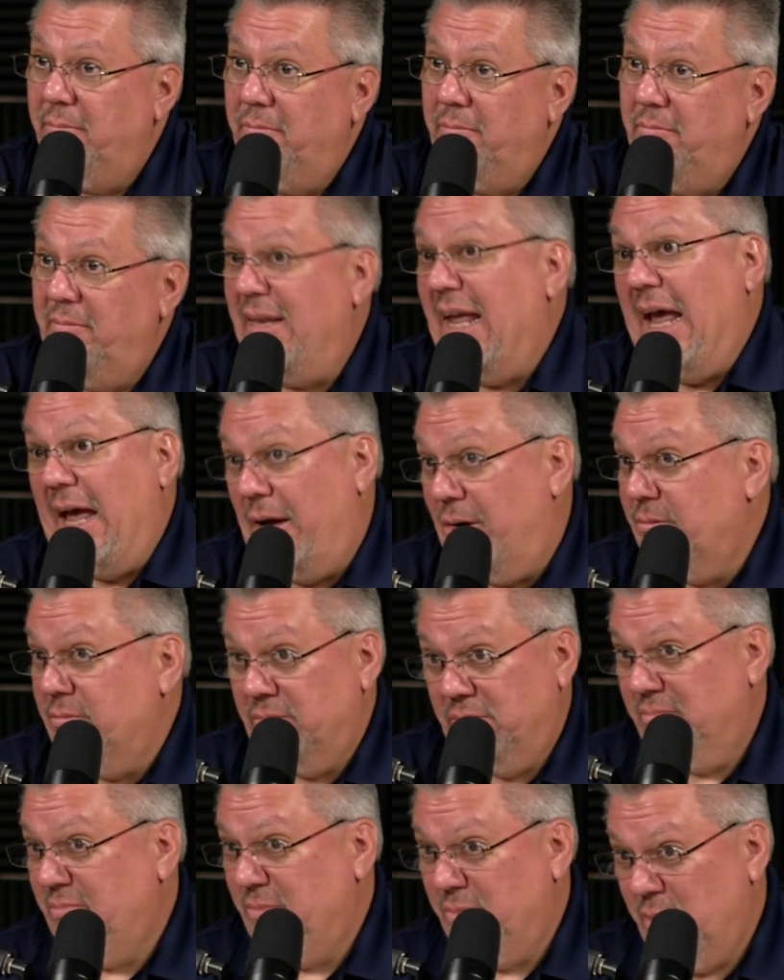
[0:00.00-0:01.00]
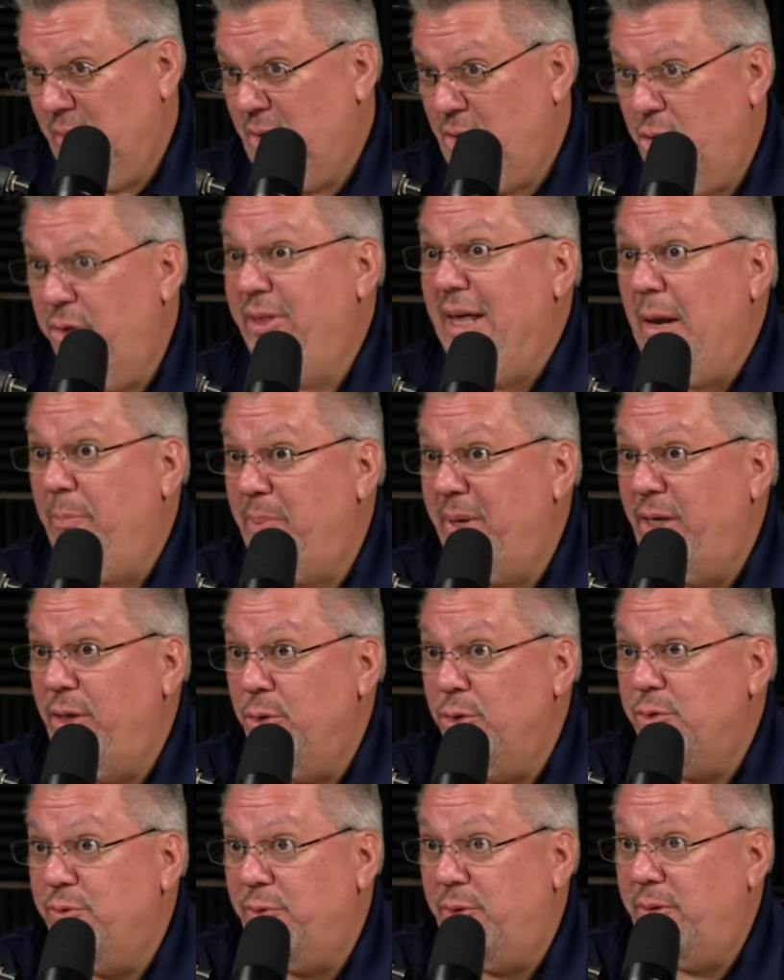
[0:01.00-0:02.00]
Now, could that be
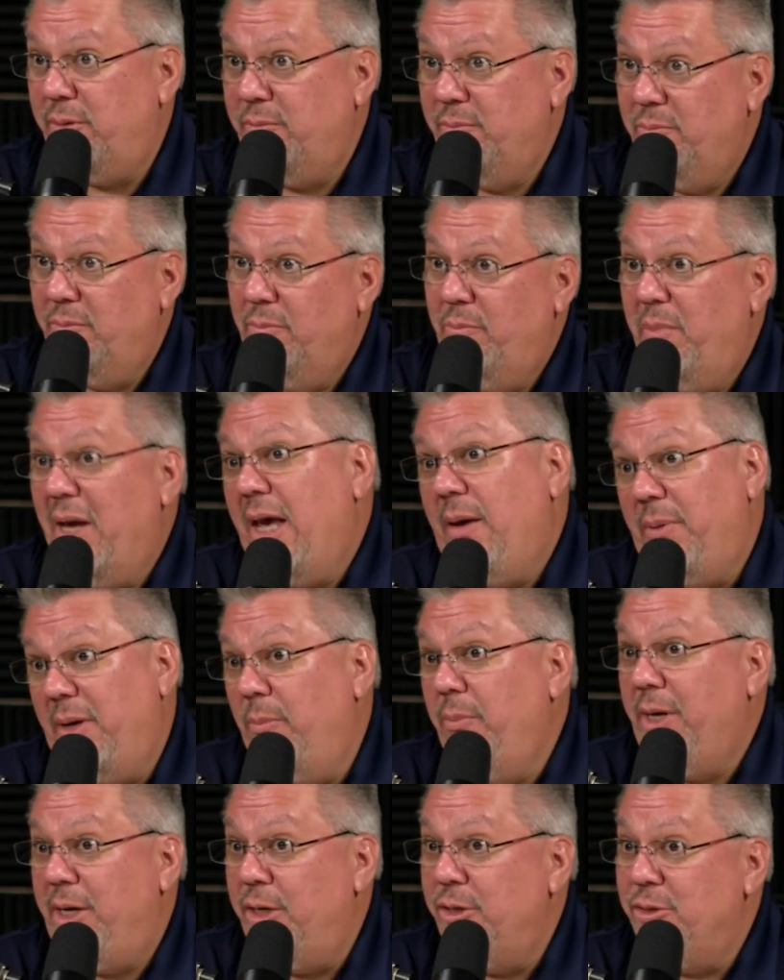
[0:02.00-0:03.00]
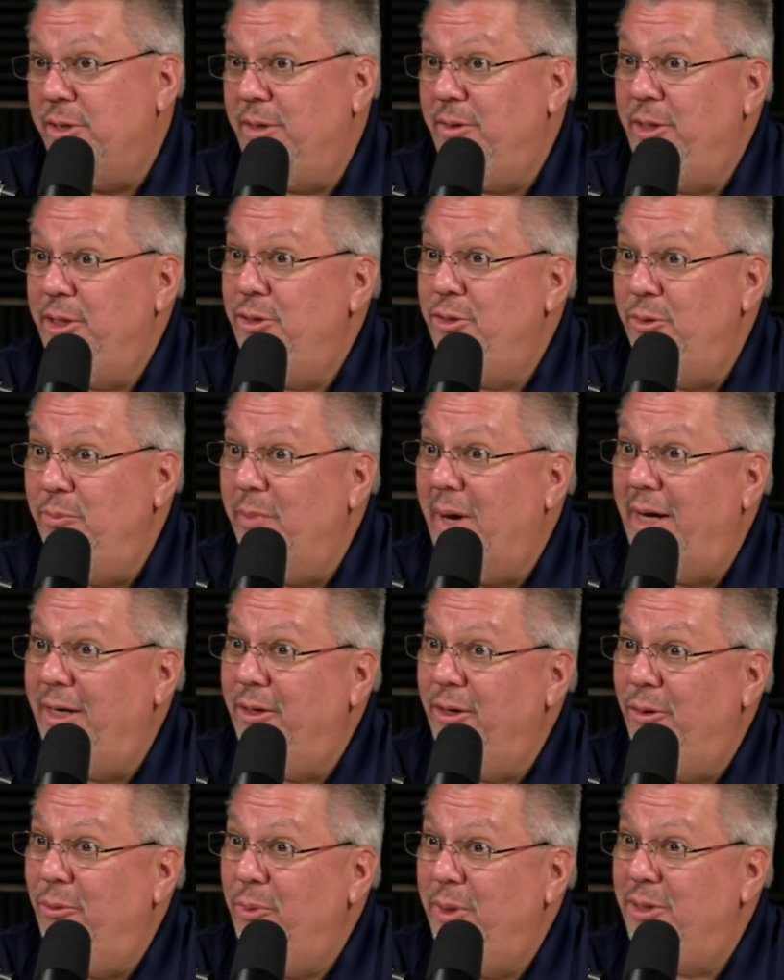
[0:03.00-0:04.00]
useful? Maybe, because at least you might
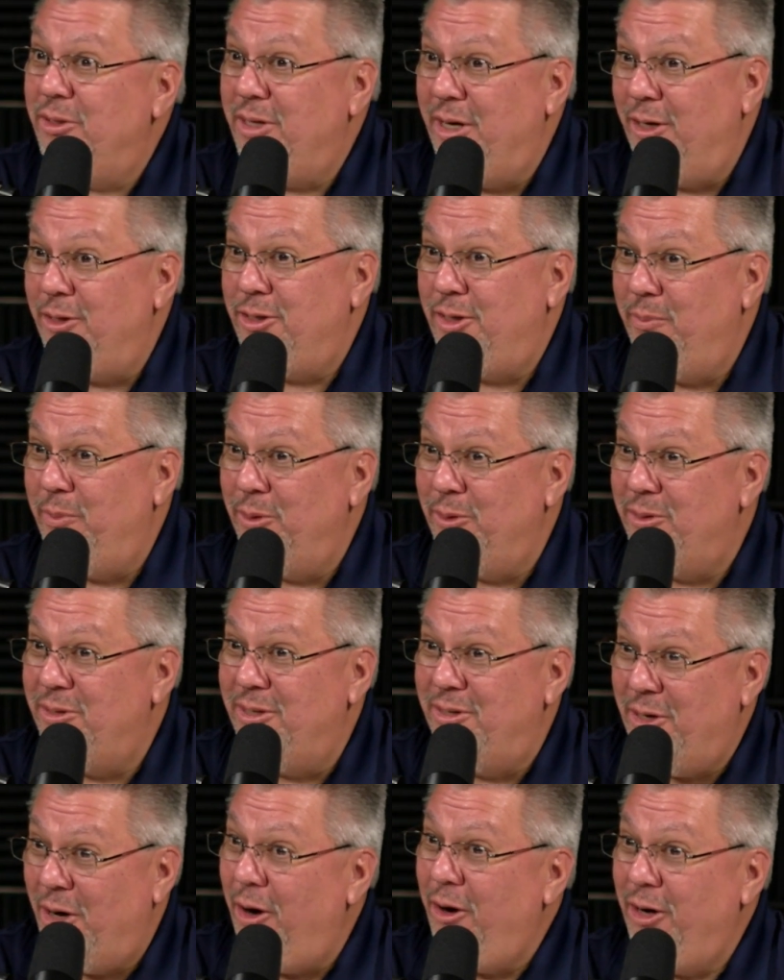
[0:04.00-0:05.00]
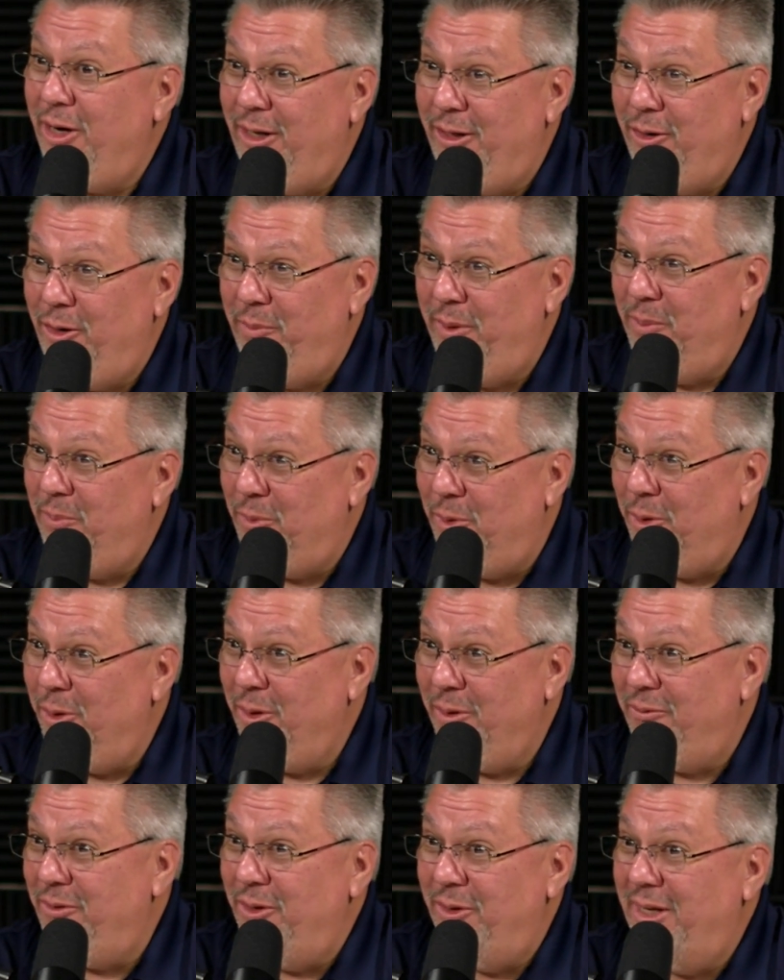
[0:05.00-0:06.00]
know which customers to target a little bit more
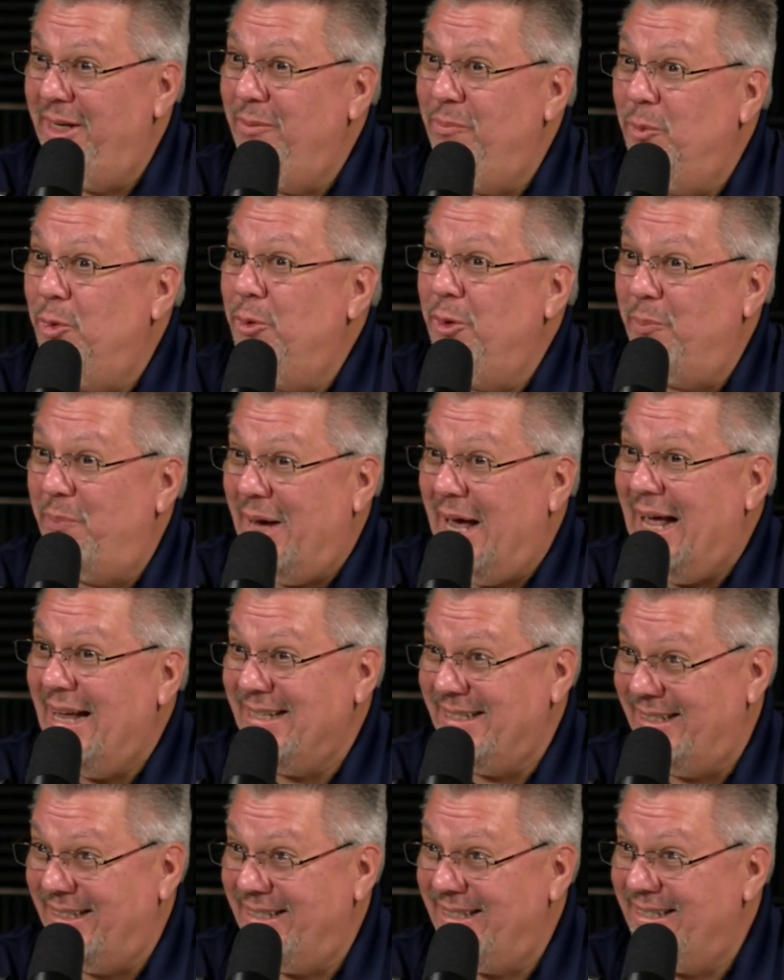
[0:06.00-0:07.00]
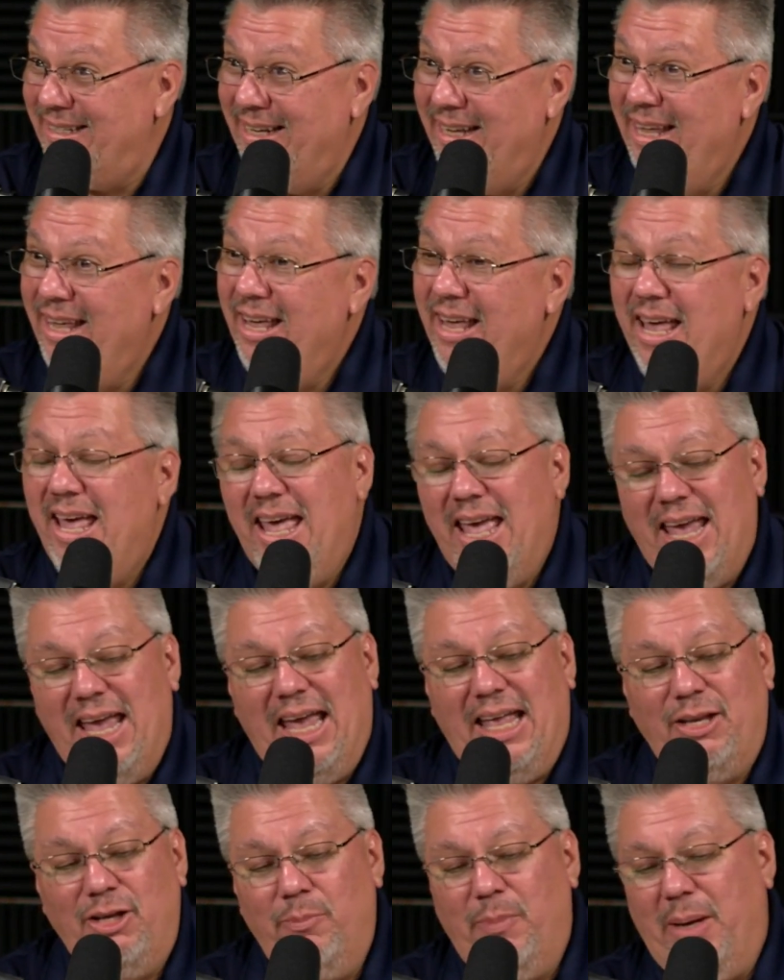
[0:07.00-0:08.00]
if you need more deposits. Mm-hmm.
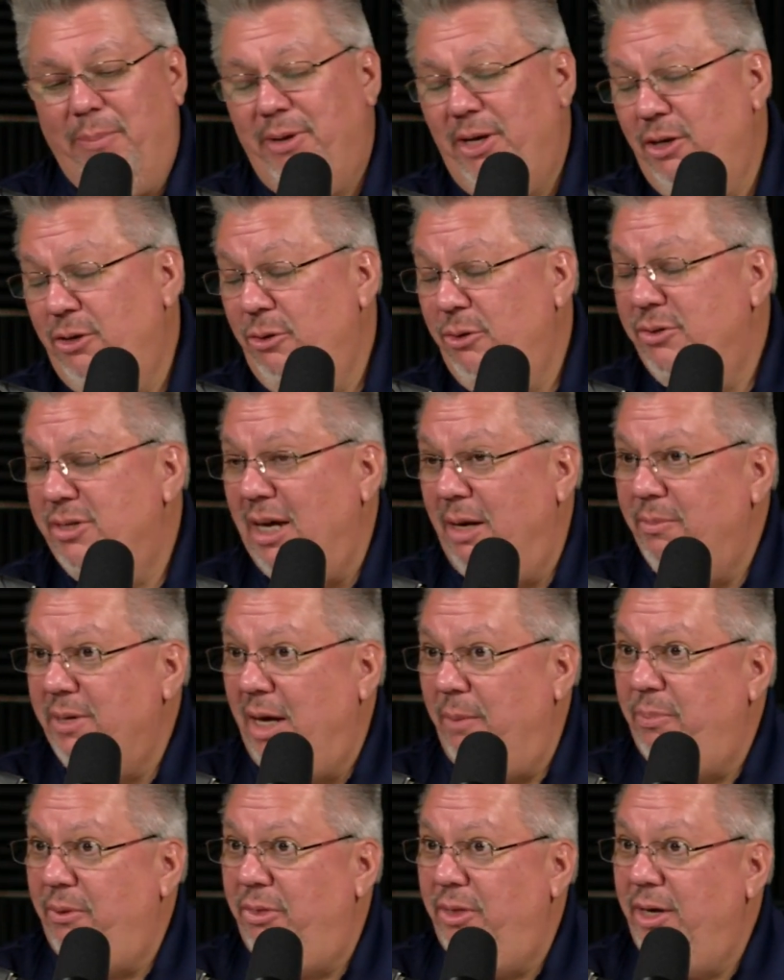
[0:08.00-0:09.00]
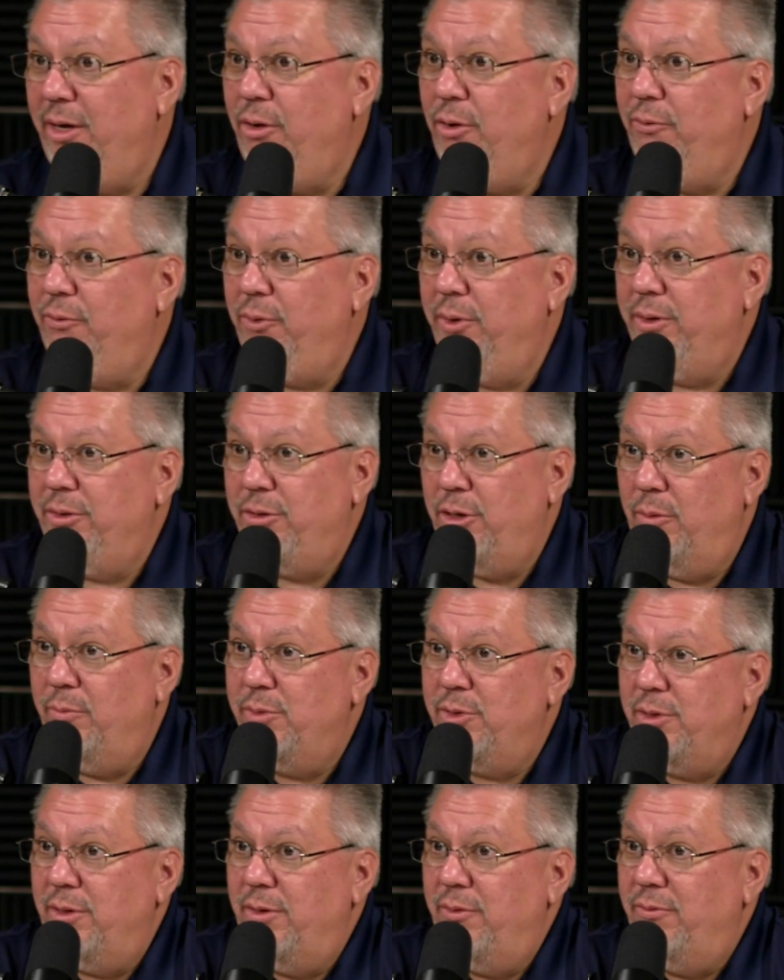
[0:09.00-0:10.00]
And maybe you do the same type of thing over in
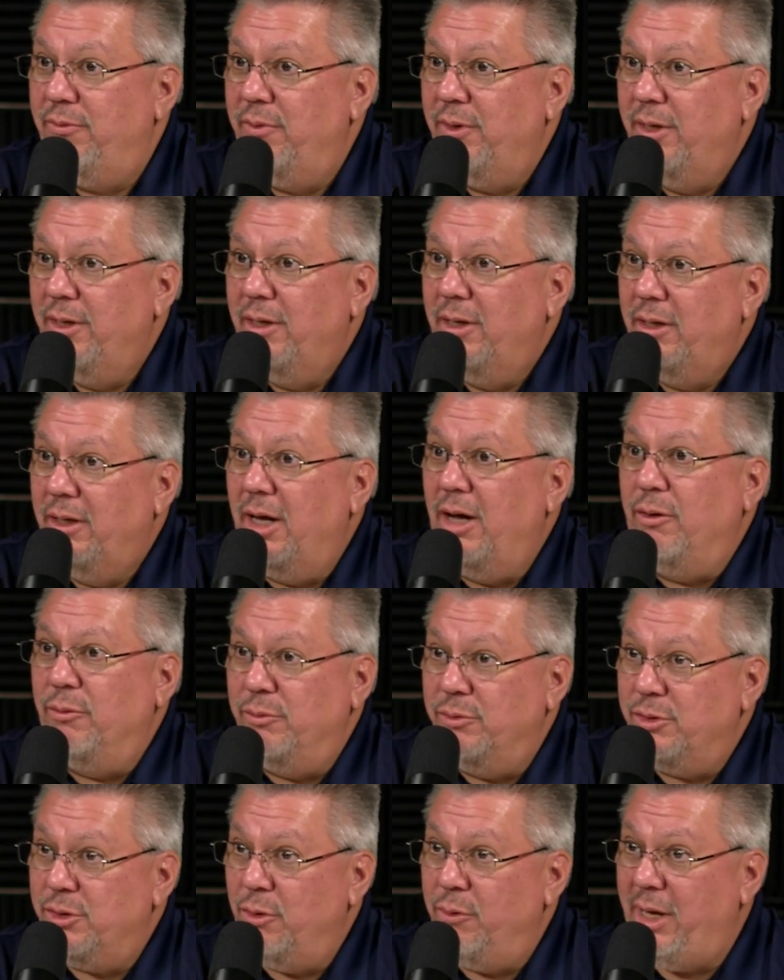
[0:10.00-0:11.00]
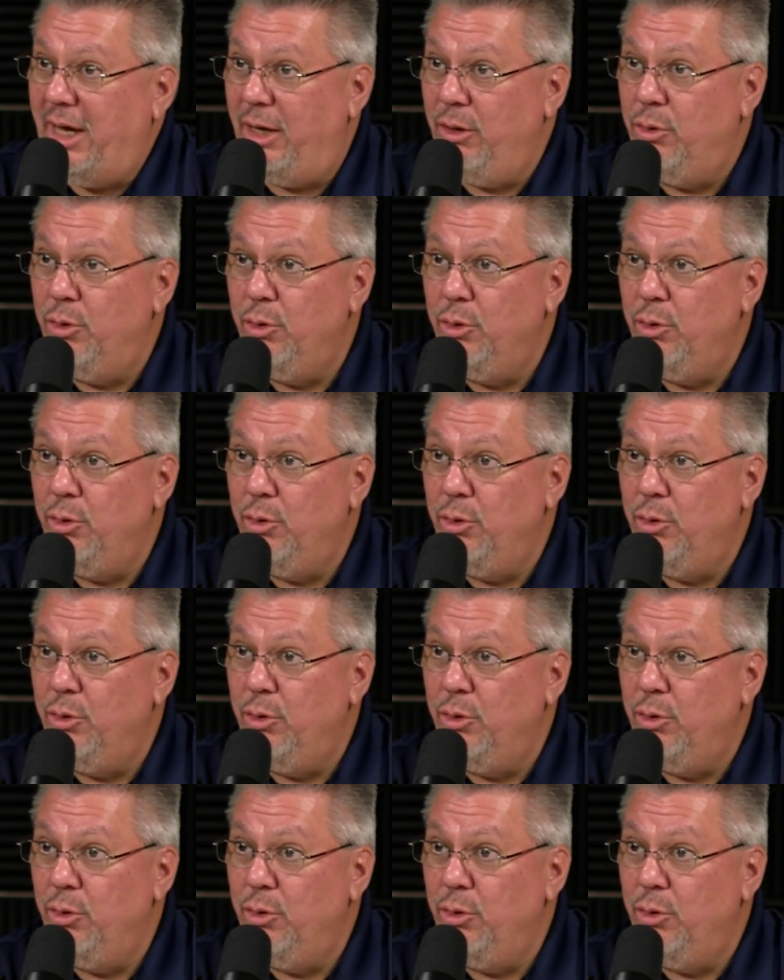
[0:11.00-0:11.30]
terms of loans. Okay,